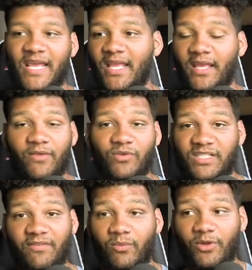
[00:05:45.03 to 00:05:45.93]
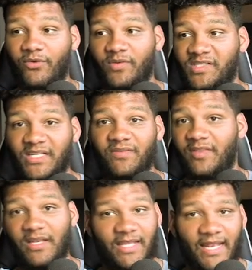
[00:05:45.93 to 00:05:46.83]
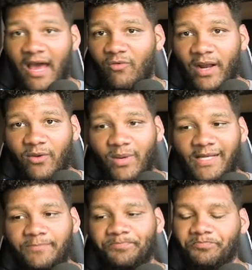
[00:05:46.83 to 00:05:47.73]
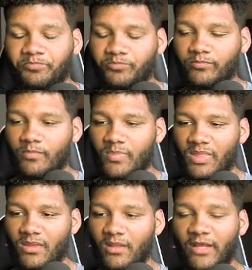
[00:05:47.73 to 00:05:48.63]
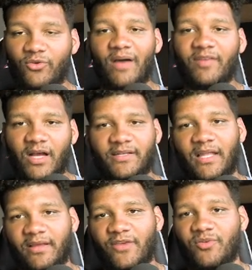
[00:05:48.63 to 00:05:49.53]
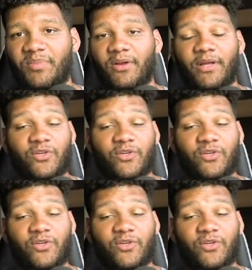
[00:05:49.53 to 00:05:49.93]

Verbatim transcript: staking it, receiving what you receive and then get out right away. Like you have an undelegation